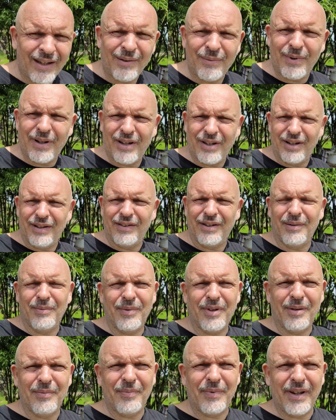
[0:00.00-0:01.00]
we could have done
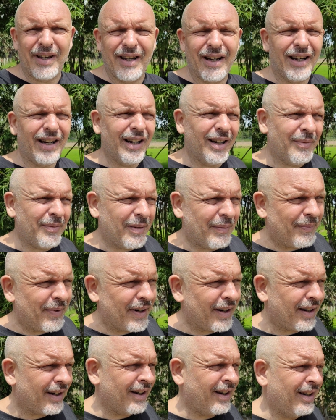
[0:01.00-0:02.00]
with them being a little bit
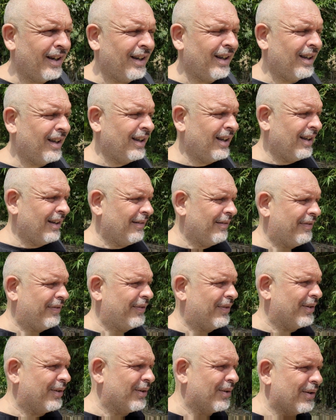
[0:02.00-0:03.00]
bigger
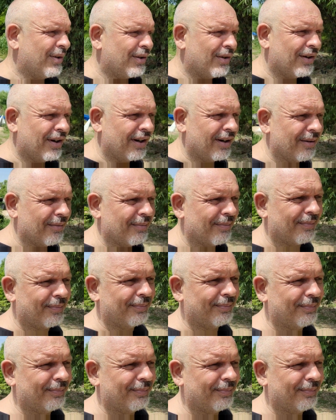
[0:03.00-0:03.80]
for um,